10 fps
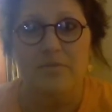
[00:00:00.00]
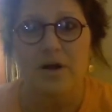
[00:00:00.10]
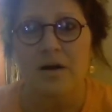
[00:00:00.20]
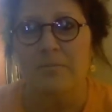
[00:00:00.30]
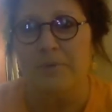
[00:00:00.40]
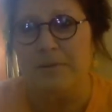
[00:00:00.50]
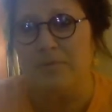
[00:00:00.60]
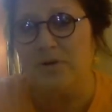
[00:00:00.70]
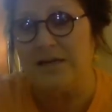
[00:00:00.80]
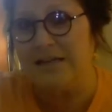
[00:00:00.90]
um,
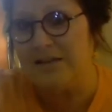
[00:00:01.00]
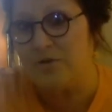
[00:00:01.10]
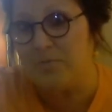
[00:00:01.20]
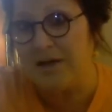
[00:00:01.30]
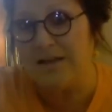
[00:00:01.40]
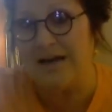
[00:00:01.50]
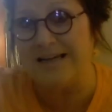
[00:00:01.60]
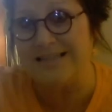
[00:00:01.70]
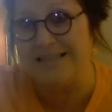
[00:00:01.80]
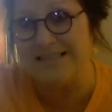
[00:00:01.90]
people in their
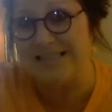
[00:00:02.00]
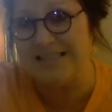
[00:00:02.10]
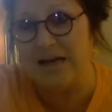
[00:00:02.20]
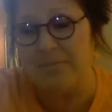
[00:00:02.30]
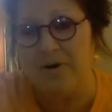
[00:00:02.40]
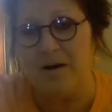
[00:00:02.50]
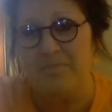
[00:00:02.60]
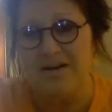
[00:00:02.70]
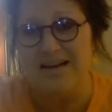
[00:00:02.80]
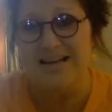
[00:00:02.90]
bloodline didn't step
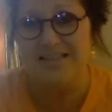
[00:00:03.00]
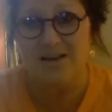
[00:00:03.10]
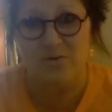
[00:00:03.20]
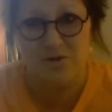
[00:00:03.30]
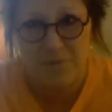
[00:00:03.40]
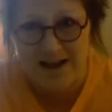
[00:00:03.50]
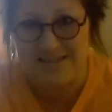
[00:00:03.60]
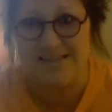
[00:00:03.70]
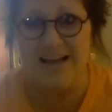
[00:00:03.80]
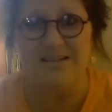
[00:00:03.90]
up, so it was
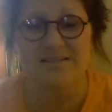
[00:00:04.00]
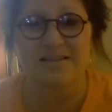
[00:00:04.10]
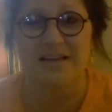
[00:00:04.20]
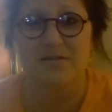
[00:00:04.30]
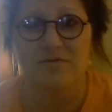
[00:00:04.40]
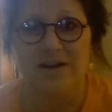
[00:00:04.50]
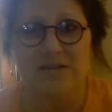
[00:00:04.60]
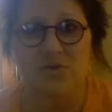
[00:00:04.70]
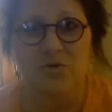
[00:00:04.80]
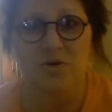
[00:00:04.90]
passed down to the next
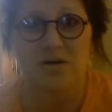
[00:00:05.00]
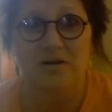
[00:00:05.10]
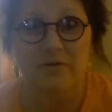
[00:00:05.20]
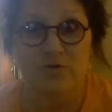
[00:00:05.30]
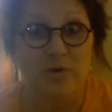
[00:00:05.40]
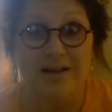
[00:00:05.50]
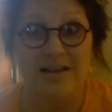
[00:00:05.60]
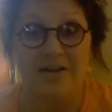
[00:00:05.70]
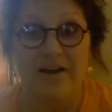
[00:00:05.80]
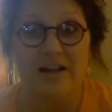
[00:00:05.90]
vessel that was
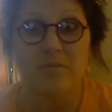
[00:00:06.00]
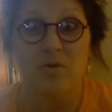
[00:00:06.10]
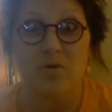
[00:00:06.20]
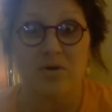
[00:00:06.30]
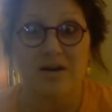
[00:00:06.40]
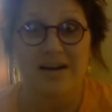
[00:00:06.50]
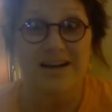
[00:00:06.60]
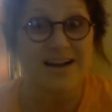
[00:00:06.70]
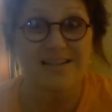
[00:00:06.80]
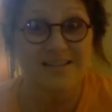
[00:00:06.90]
readily available.
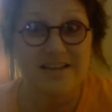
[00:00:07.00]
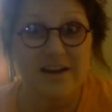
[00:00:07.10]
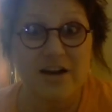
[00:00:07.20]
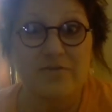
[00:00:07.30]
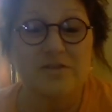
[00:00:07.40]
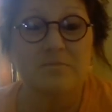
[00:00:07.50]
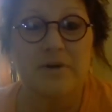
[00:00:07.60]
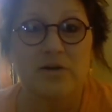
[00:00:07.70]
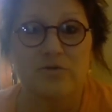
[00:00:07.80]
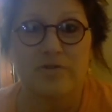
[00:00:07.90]
And God doesn't care if it's a
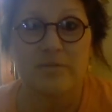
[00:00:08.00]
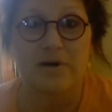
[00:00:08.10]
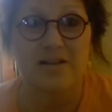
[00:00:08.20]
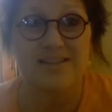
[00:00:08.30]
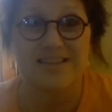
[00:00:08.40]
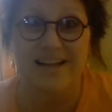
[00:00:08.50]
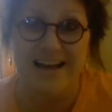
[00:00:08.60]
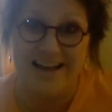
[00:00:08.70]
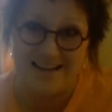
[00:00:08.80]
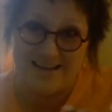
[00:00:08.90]
male or female. He said,
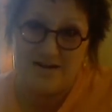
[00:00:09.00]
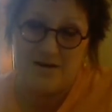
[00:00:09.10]
hey,